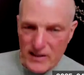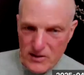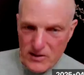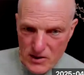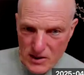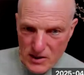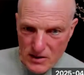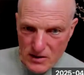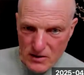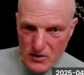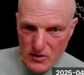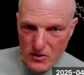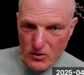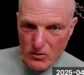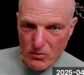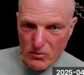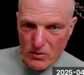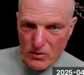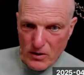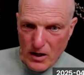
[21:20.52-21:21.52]
Science
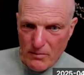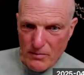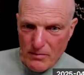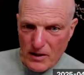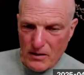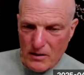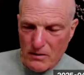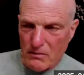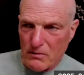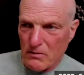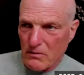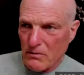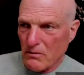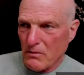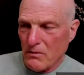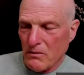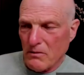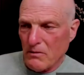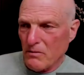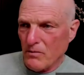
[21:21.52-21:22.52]
didn't know. I
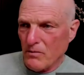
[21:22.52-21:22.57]
mean,